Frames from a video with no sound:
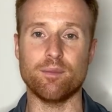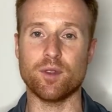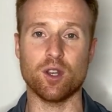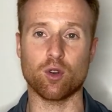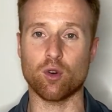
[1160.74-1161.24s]

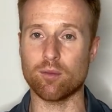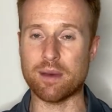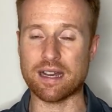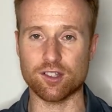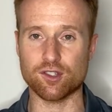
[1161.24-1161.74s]
you know, going
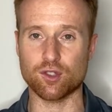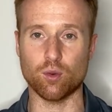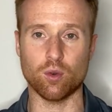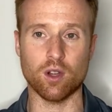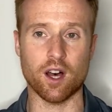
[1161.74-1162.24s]
back to
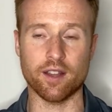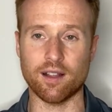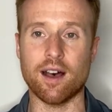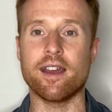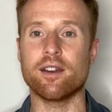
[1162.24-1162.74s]
school
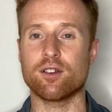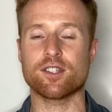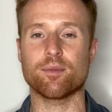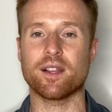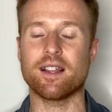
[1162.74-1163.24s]
online or
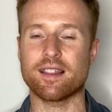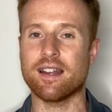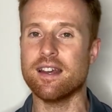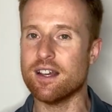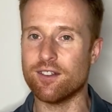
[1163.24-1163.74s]
something like
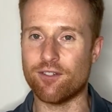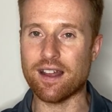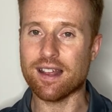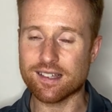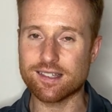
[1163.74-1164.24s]
that,
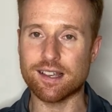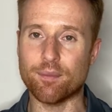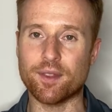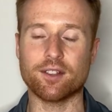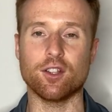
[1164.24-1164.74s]
finding
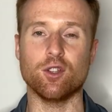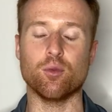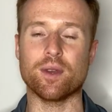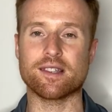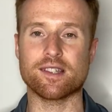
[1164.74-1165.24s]
something to do
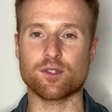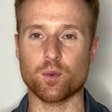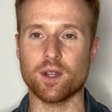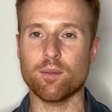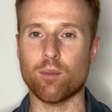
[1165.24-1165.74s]
because it's
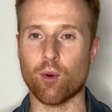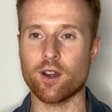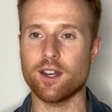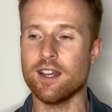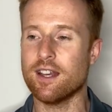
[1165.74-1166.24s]
really
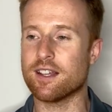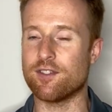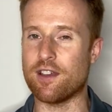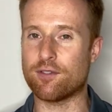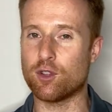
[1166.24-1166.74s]
important, because
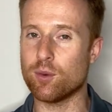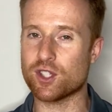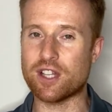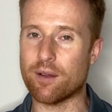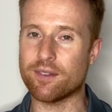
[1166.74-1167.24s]
if you have too
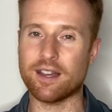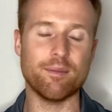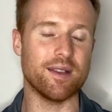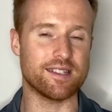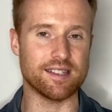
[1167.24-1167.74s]
much
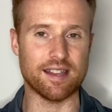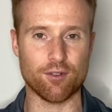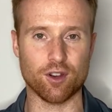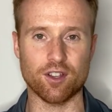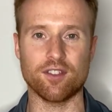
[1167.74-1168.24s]
downtime, it's
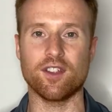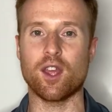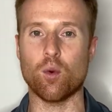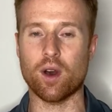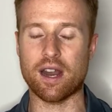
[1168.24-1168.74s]
never a good thing.
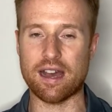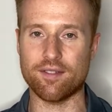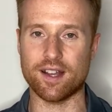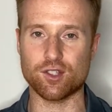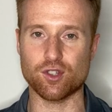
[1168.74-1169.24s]
You want to
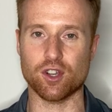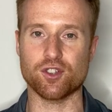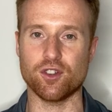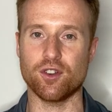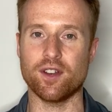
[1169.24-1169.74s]
have that
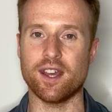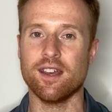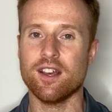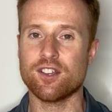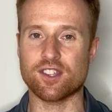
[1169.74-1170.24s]
structure in your day.
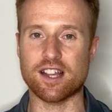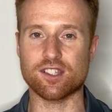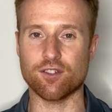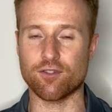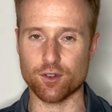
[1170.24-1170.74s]
So
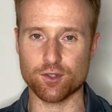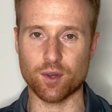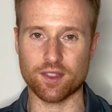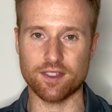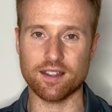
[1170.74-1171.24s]
that's the first
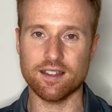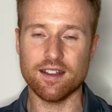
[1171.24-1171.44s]
quick thing